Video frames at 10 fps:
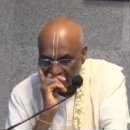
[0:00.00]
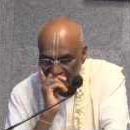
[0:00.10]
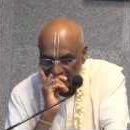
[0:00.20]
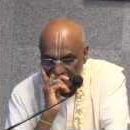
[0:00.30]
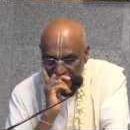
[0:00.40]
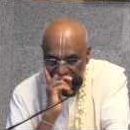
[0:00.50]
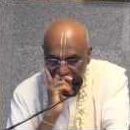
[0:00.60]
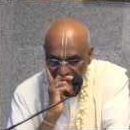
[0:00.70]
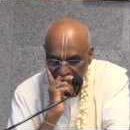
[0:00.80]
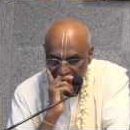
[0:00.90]
knowledge,
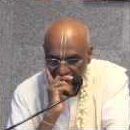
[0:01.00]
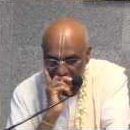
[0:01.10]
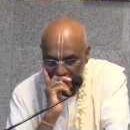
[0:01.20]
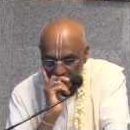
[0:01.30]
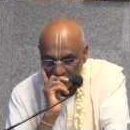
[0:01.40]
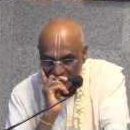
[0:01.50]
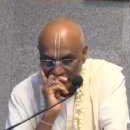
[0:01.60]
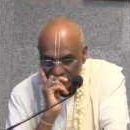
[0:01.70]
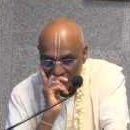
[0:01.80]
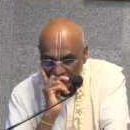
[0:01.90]
they read
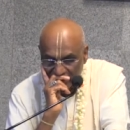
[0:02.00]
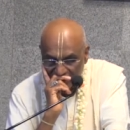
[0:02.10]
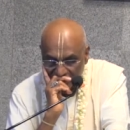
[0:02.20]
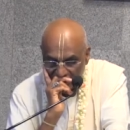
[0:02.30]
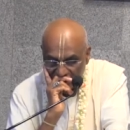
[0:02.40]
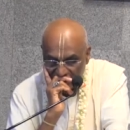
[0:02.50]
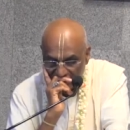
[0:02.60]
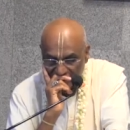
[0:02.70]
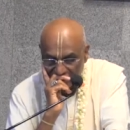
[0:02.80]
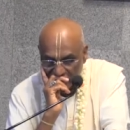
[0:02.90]
Prabhupada's book, they
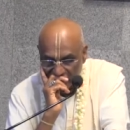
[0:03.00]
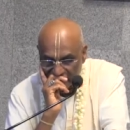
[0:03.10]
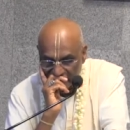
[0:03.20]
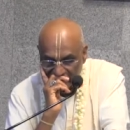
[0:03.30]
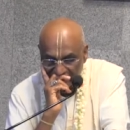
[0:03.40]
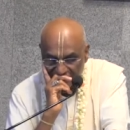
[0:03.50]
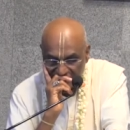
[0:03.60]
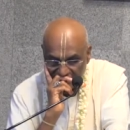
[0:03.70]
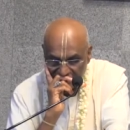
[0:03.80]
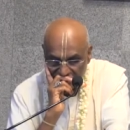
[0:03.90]
got the knowledge that
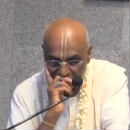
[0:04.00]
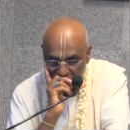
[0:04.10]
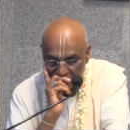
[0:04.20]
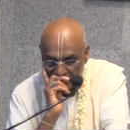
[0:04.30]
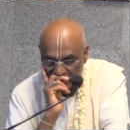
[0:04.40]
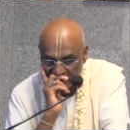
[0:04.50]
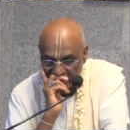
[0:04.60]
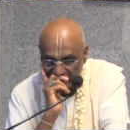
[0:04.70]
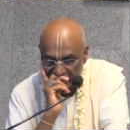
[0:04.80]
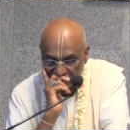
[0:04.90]
Krishna is the Supreme
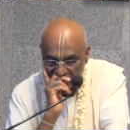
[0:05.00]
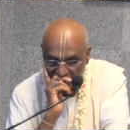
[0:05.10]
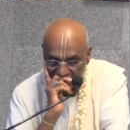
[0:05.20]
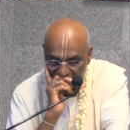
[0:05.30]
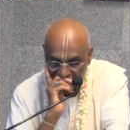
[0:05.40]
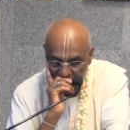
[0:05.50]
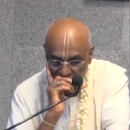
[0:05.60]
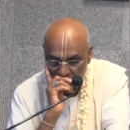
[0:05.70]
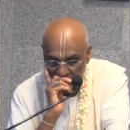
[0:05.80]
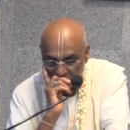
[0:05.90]
Personality of Godhead, we should
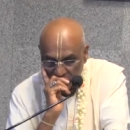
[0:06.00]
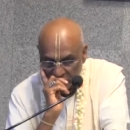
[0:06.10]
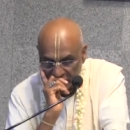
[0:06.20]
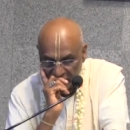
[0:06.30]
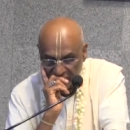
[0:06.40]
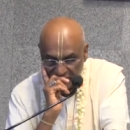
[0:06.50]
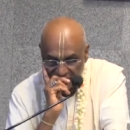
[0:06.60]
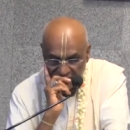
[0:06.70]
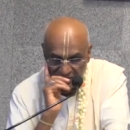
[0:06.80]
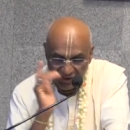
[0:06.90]
do devotion
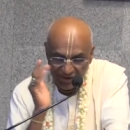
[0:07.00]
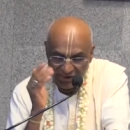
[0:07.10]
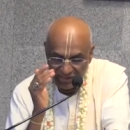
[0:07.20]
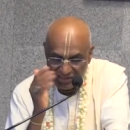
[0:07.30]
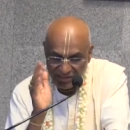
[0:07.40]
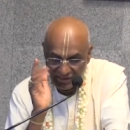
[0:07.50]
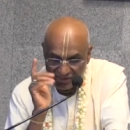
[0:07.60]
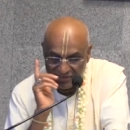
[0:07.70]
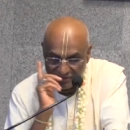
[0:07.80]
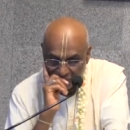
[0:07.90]
service, etc.,
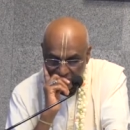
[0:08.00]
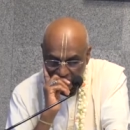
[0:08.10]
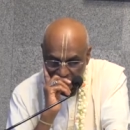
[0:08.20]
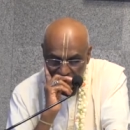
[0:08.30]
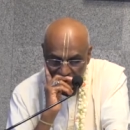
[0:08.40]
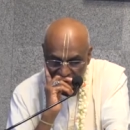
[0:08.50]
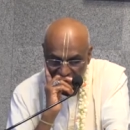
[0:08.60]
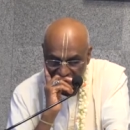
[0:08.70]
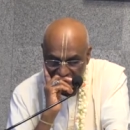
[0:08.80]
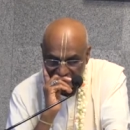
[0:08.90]
etc. All the
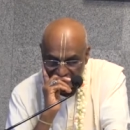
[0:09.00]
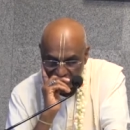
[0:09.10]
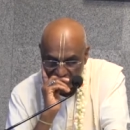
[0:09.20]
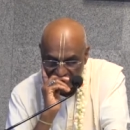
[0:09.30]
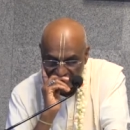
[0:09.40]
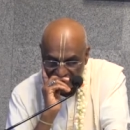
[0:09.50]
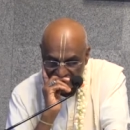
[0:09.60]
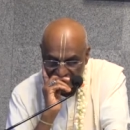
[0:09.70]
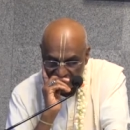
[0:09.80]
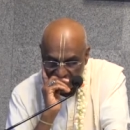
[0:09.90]
details, knowledge he
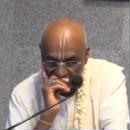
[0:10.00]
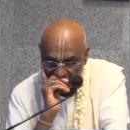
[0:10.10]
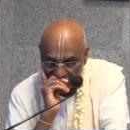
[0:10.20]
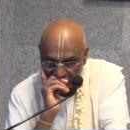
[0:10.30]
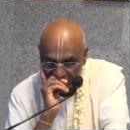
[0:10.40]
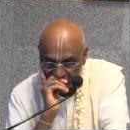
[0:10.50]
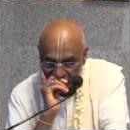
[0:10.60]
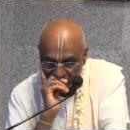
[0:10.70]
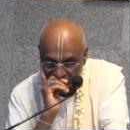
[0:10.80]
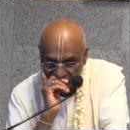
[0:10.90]
has got,
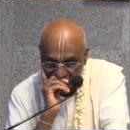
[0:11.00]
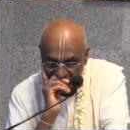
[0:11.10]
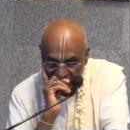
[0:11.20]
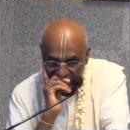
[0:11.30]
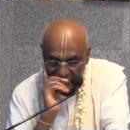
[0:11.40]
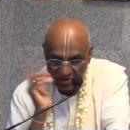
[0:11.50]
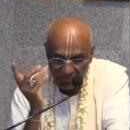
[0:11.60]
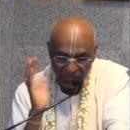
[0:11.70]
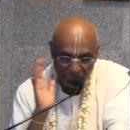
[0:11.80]
he becomes